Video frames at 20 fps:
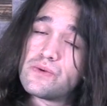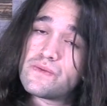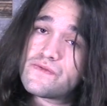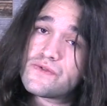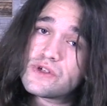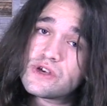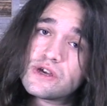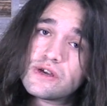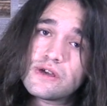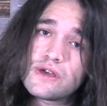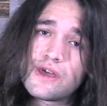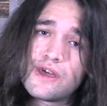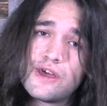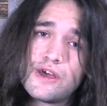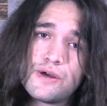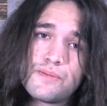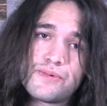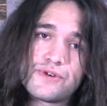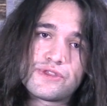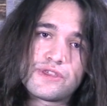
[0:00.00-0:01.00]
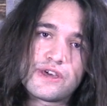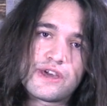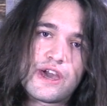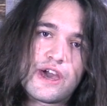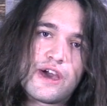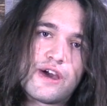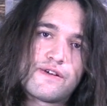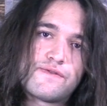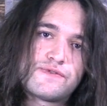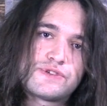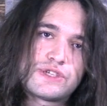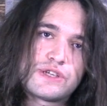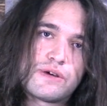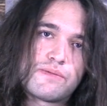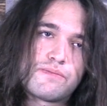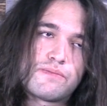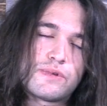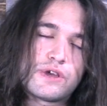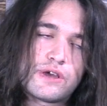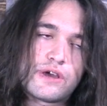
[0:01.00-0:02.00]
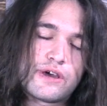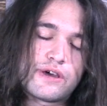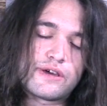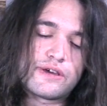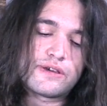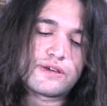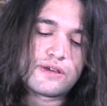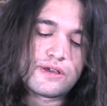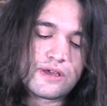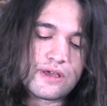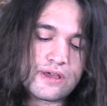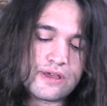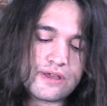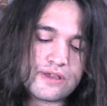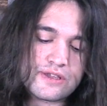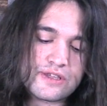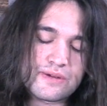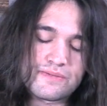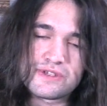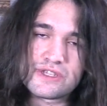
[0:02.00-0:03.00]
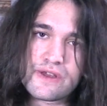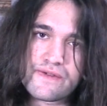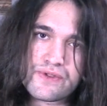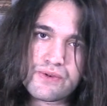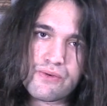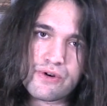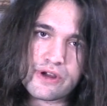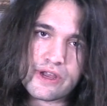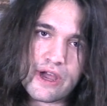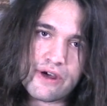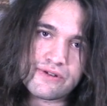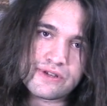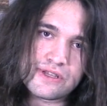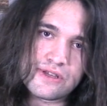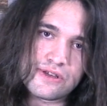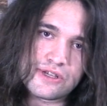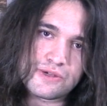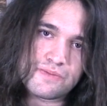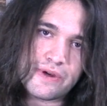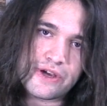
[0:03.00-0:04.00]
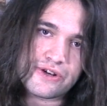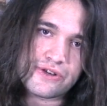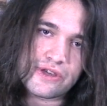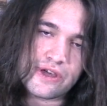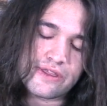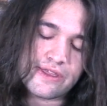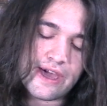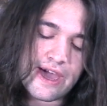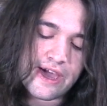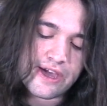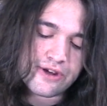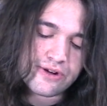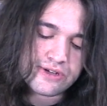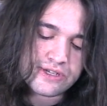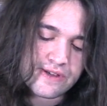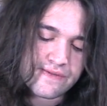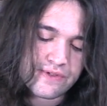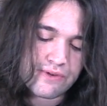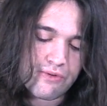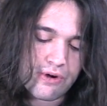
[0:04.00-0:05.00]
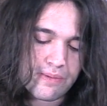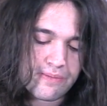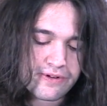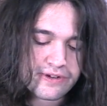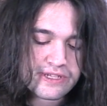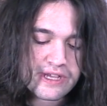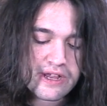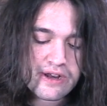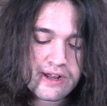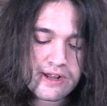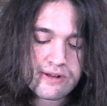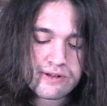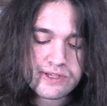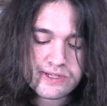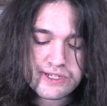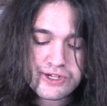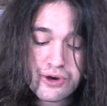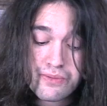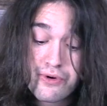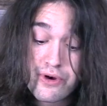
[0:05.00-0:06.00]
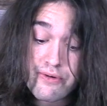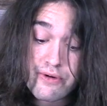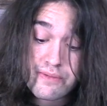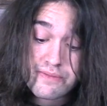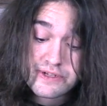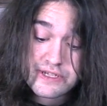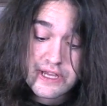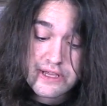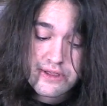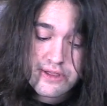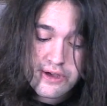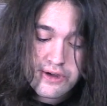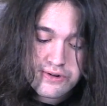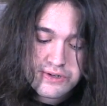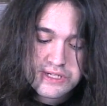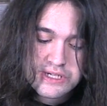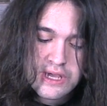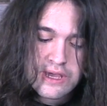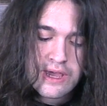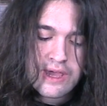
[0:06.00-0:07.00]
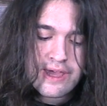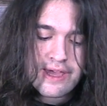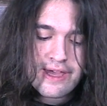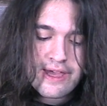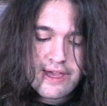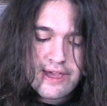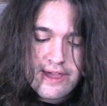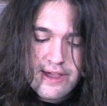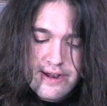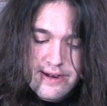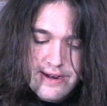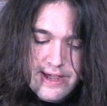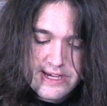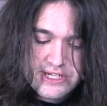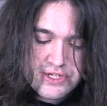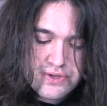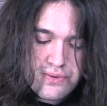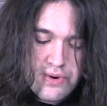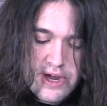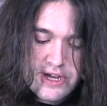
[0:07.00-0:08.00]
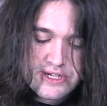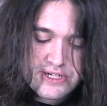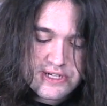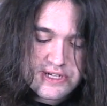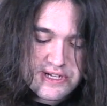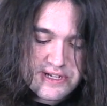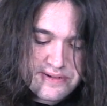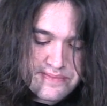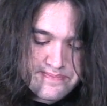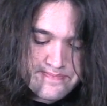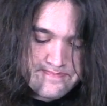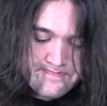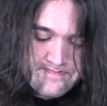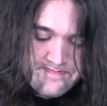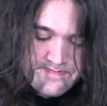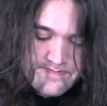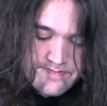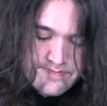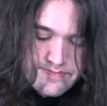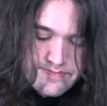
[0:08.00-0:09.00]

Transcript: hopefully. But they have some uh, some stuff to work out still, especially on the accuracy of the one percent and zero point one percent lows. Next question,